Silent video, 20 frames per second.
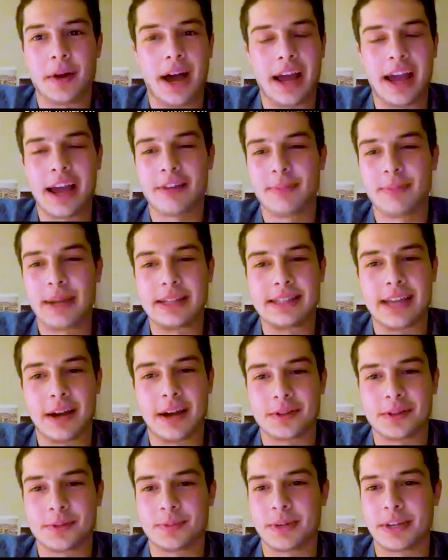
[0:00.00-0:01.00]
don't know. I have my
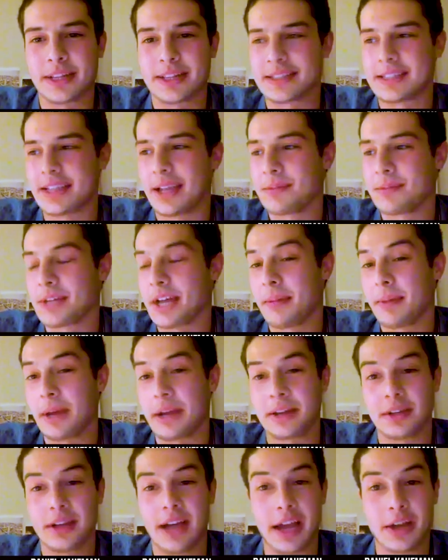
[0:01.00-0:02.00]
doubts, but at the same time,
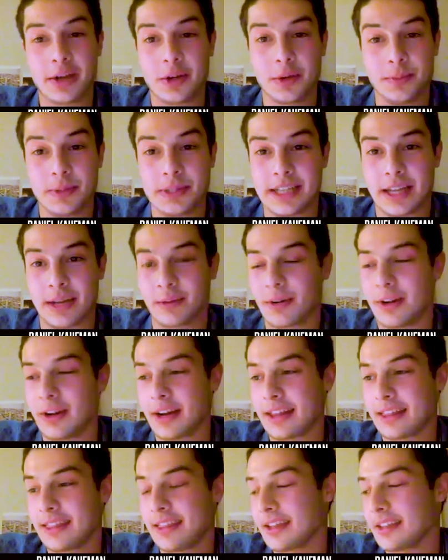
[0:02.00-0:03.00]
I could be dead
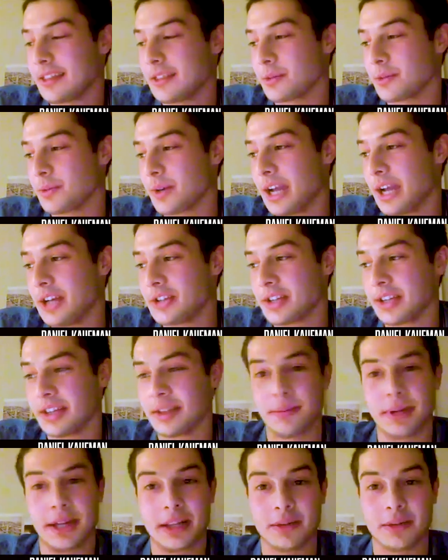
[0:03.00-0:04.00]
wrong. I think the range on
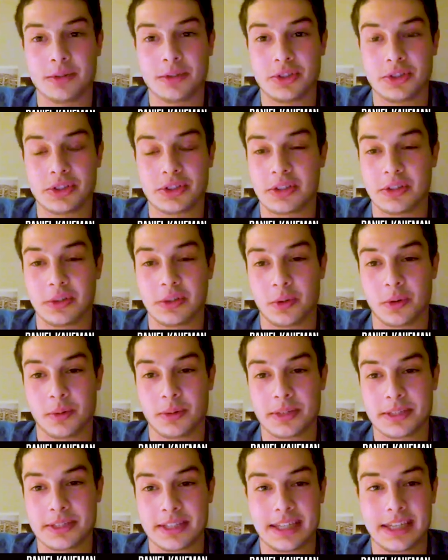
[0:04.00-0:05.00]
LaMelo is just
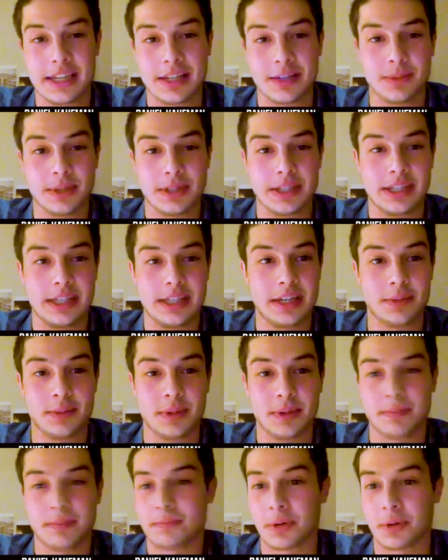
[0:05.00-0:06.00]
enormous. Like he could be
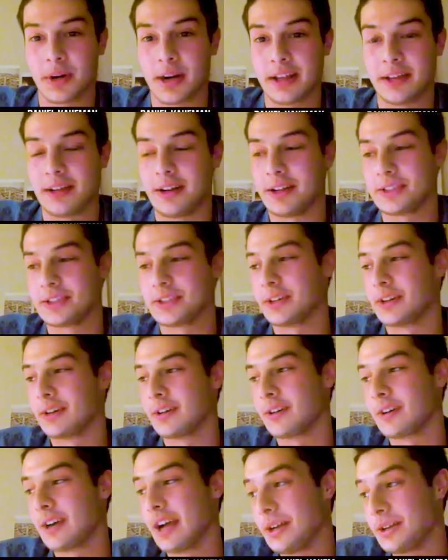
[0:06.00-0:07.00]
a perennial
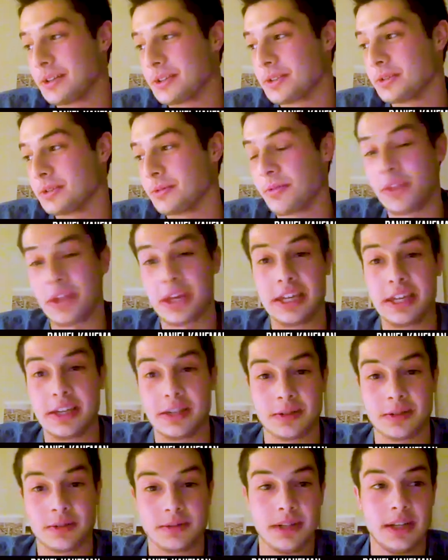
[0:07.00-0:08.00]
all-star, or I also think he
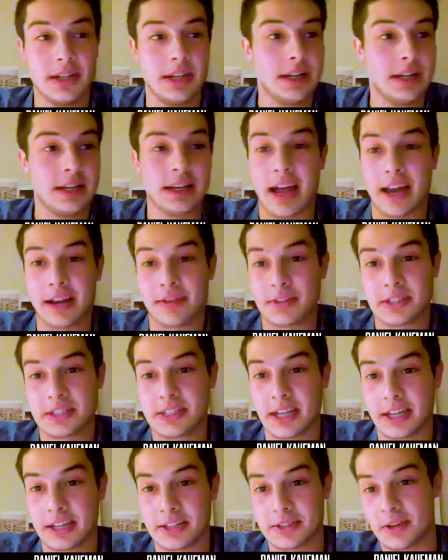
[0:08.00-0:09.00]
could not even
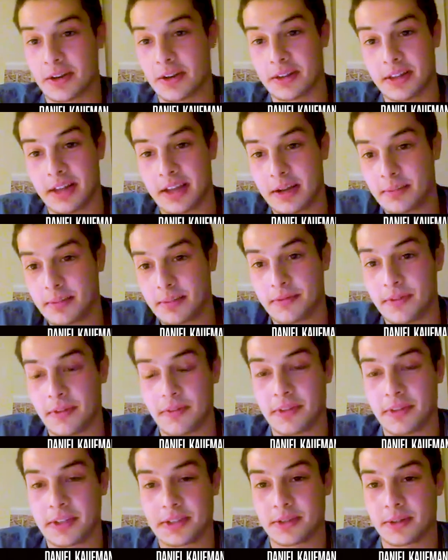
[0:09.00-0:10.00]
stick in a starting lineup
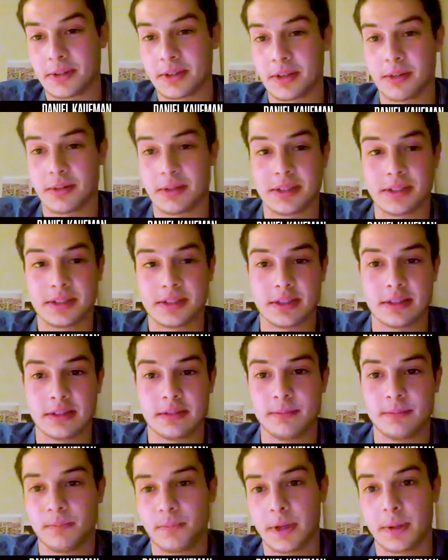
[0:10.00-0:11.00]
if things don't go well. So
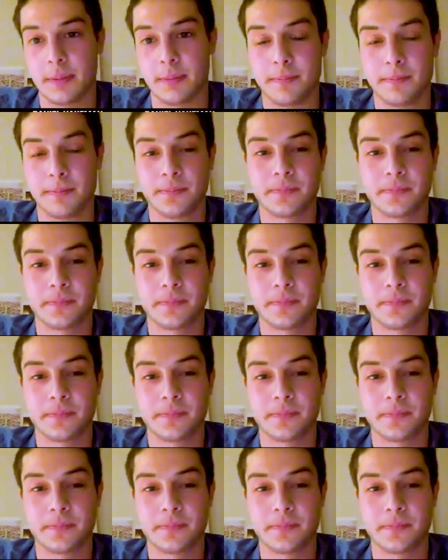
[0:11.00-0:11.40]
yeah.